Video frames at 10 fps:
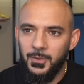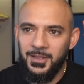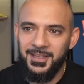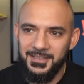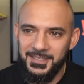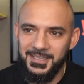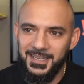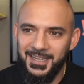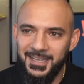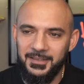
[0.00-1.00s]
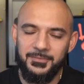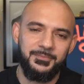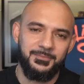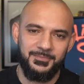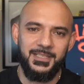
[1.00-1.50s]
CIA.
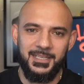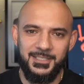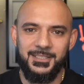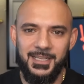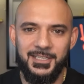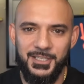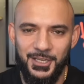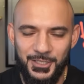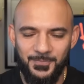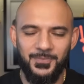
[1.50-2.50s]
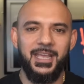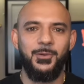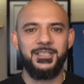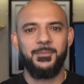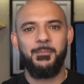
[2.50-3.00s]
Nice touch.
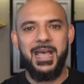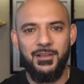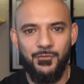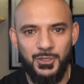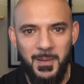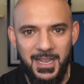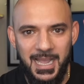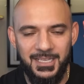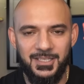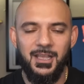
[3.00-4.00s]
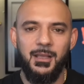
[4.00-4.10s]
Anyways, mad love and respect, guys.